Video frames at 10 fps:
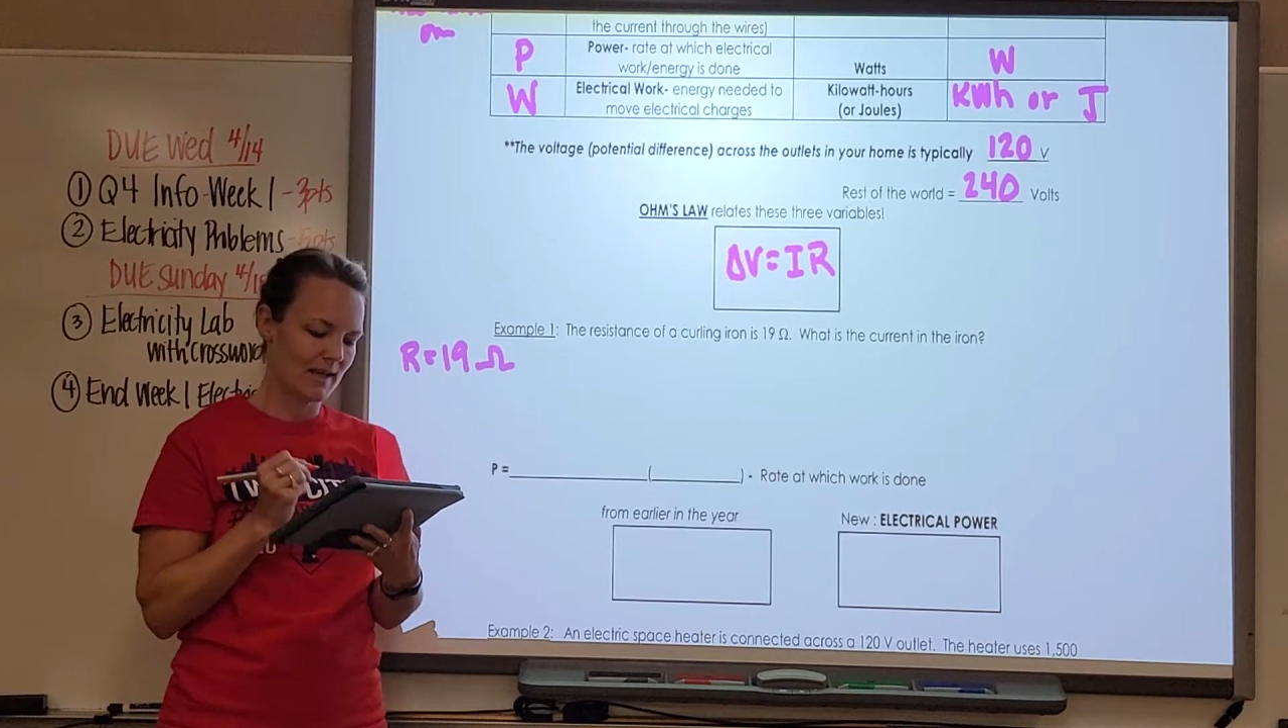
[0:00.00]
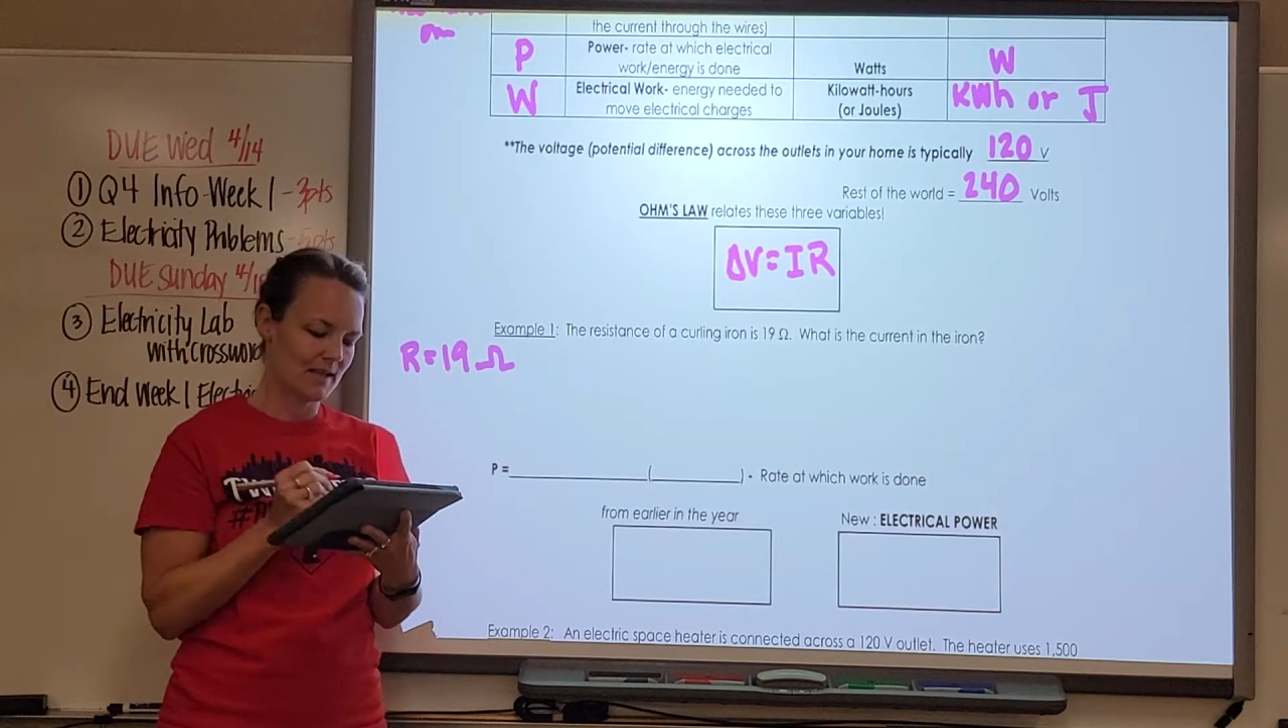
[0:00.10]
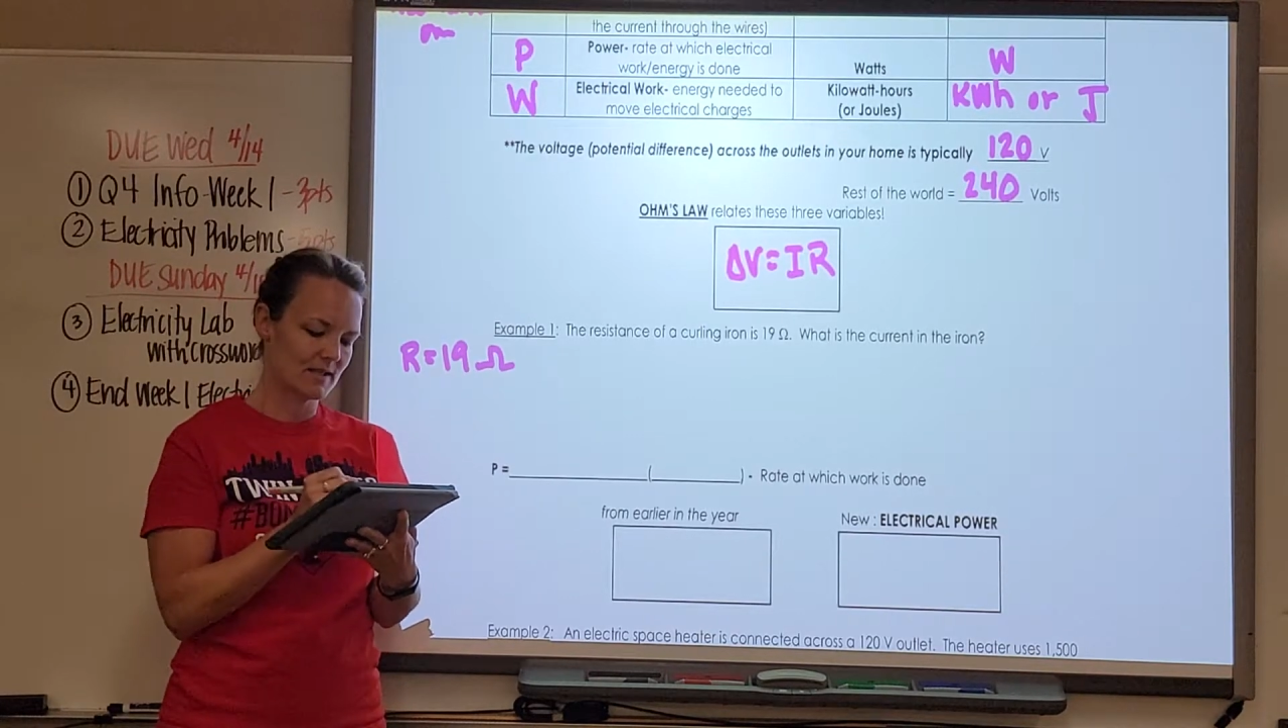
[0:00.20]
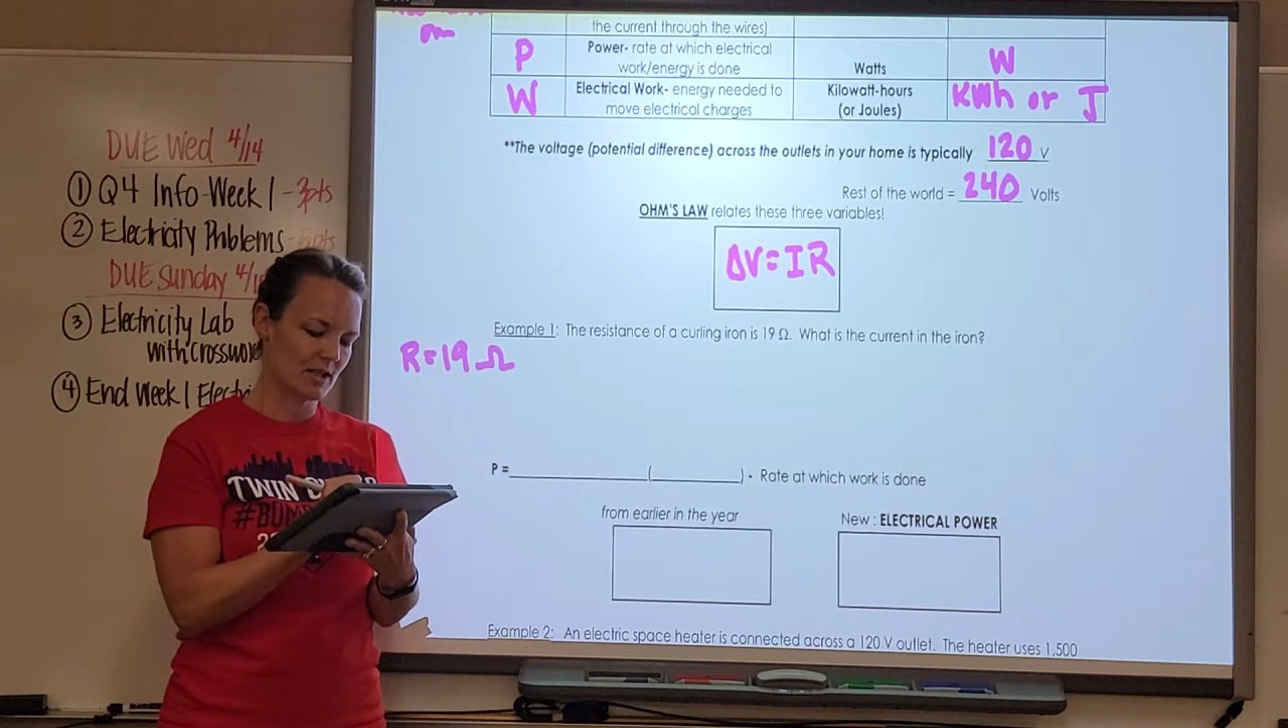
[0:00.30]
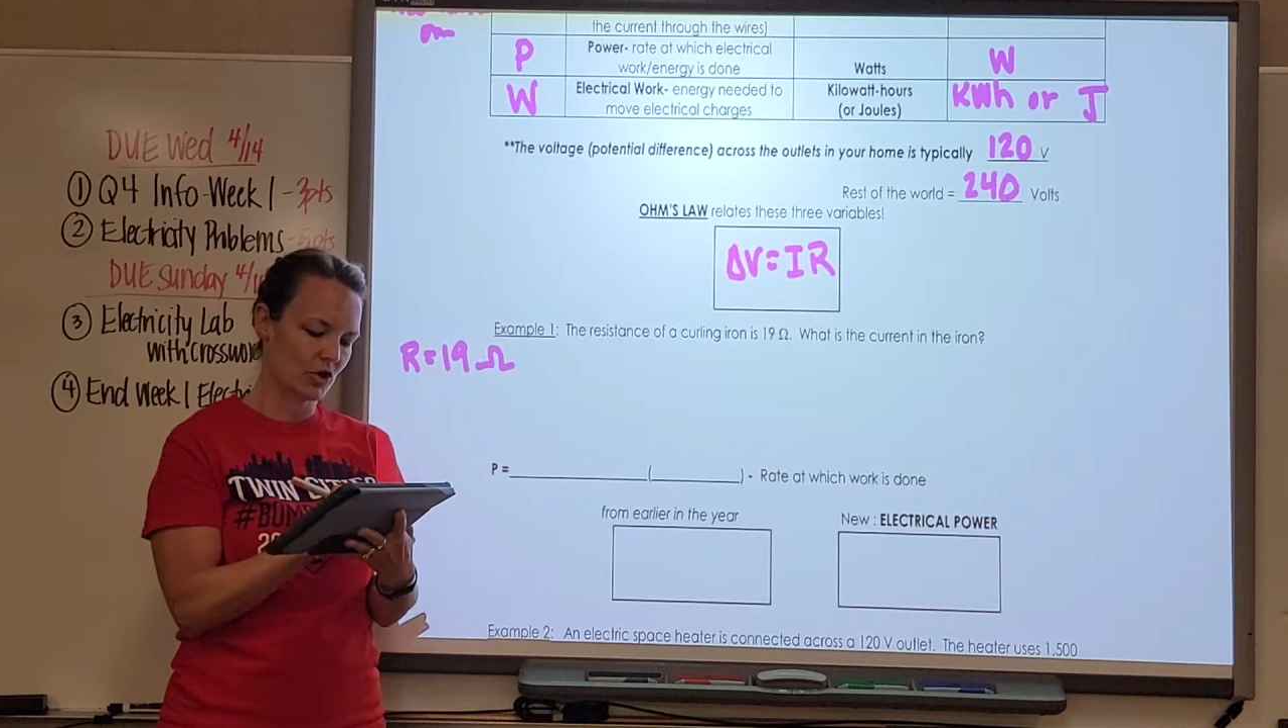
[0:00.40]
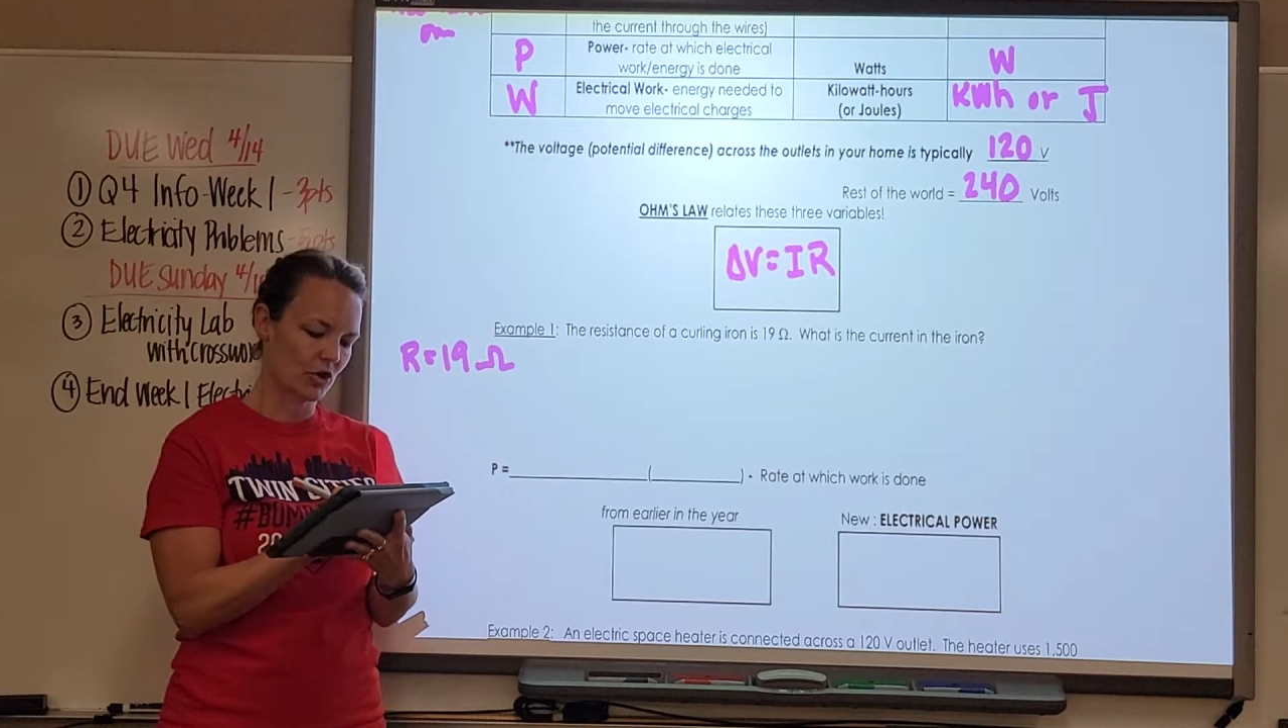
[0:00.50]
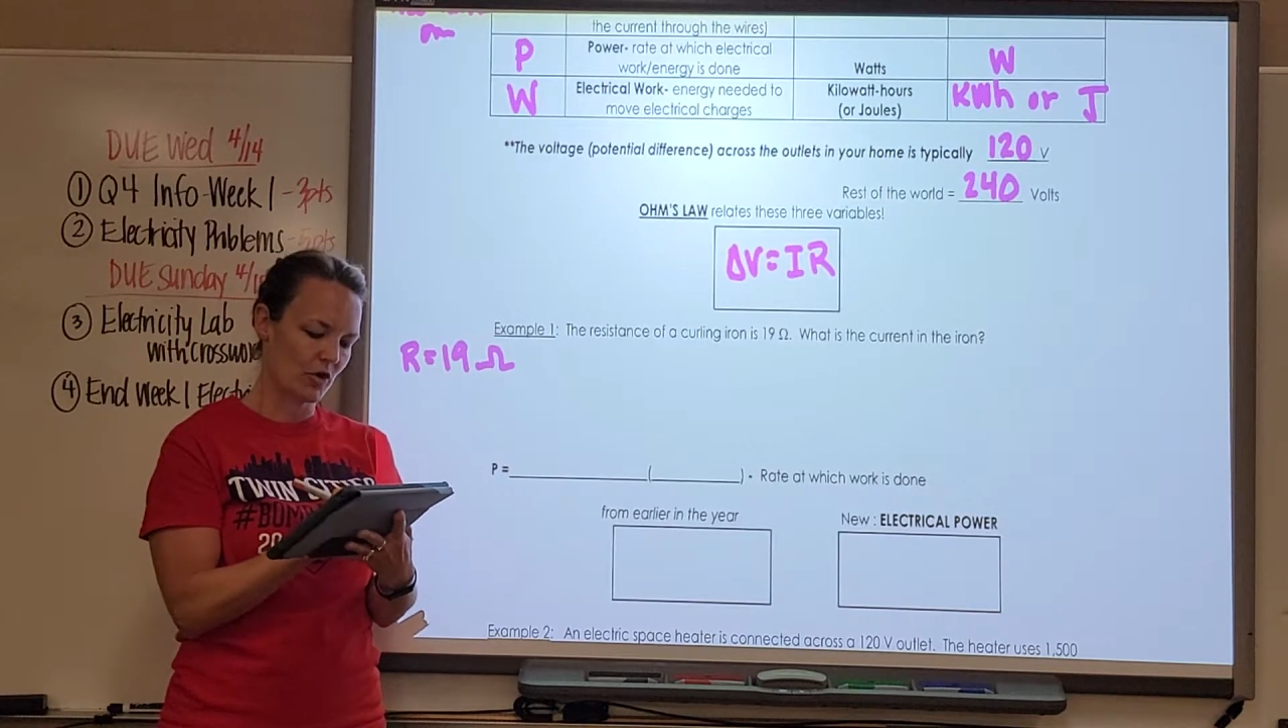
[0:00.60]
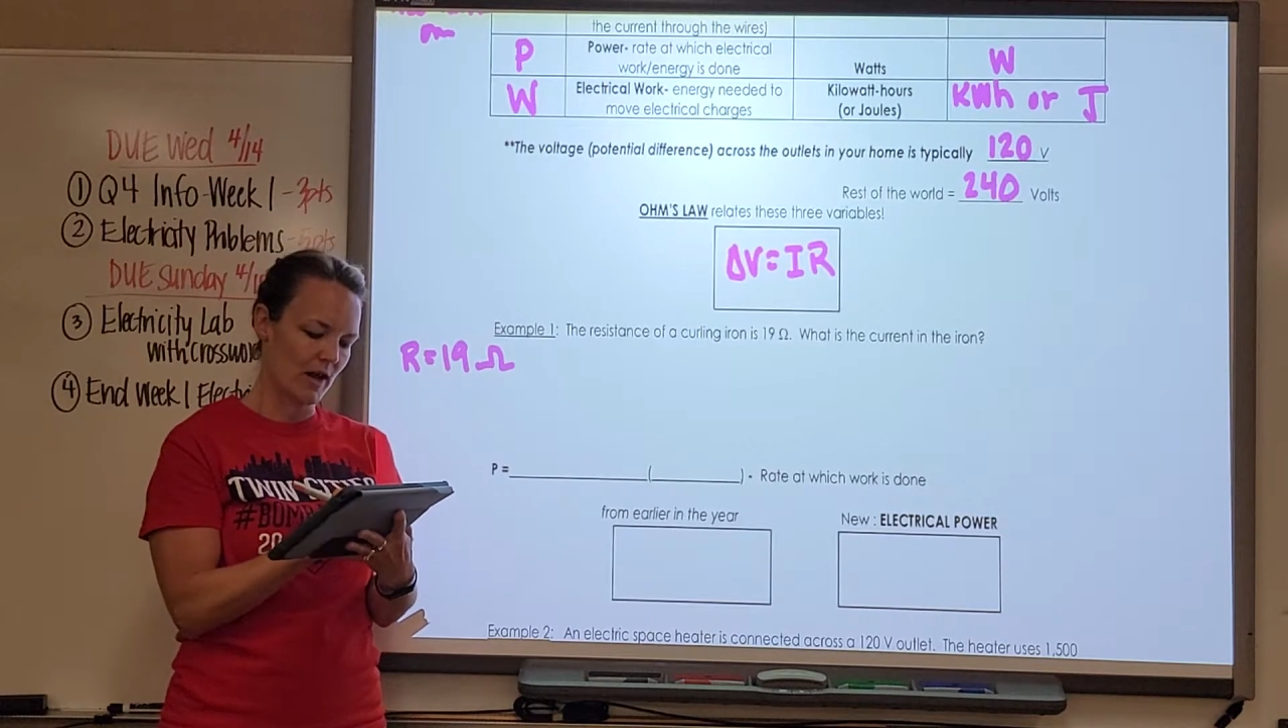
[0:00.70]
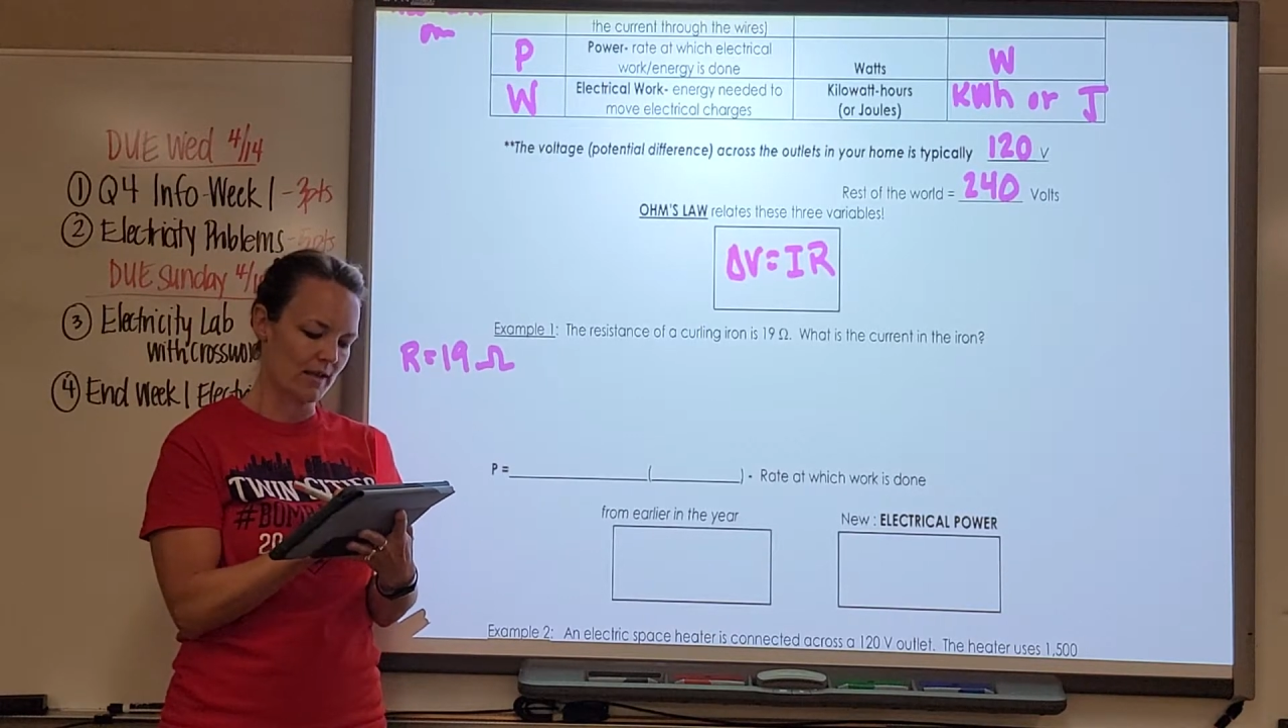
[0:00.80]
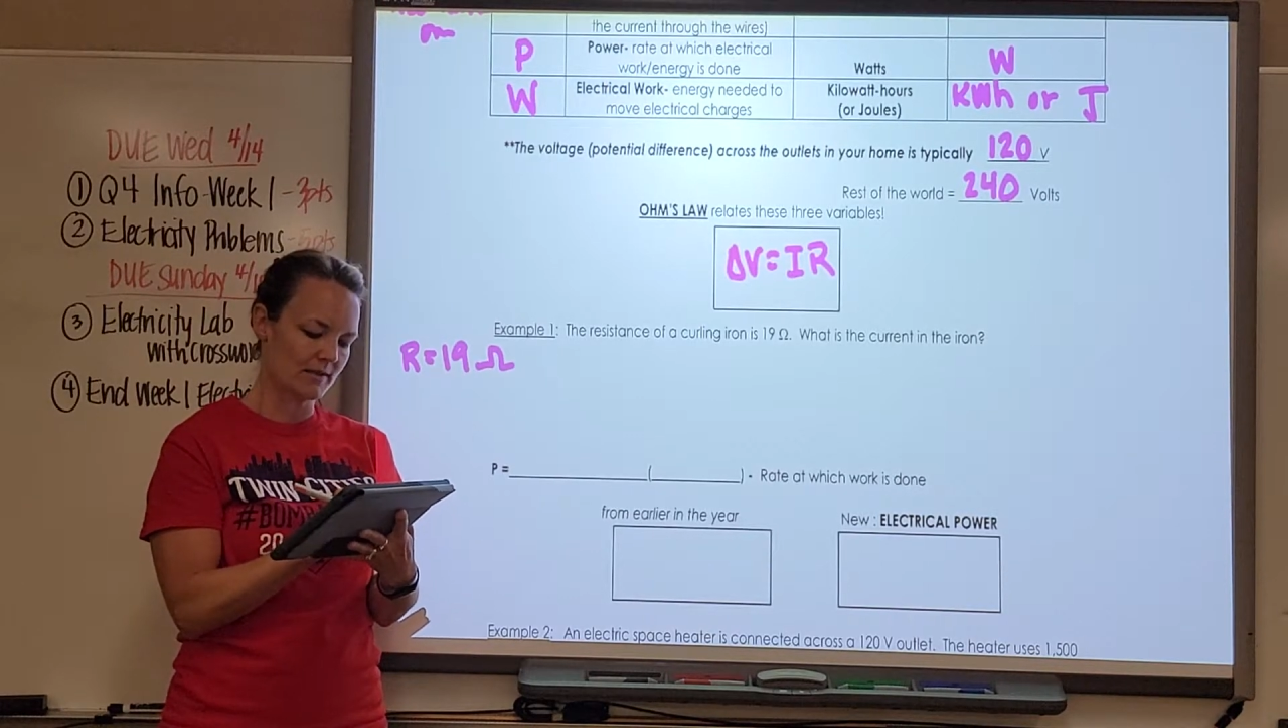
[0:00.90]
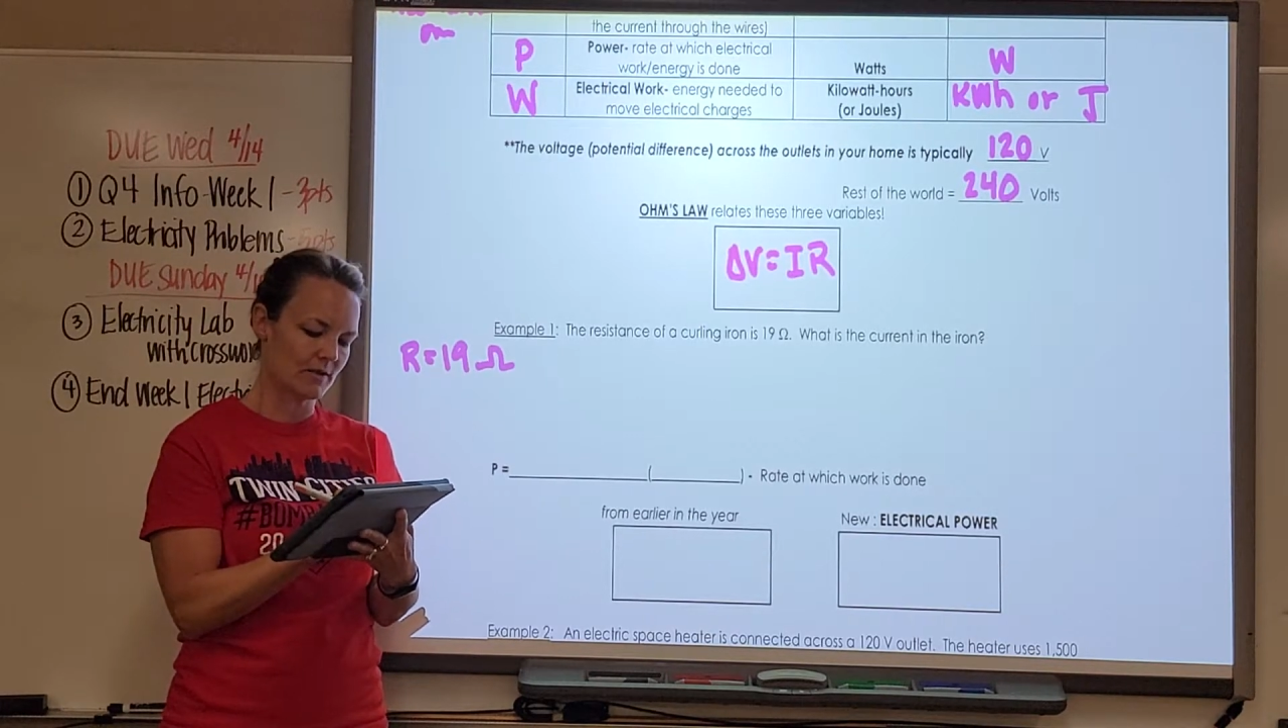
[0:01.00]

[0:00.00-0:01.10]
is the current?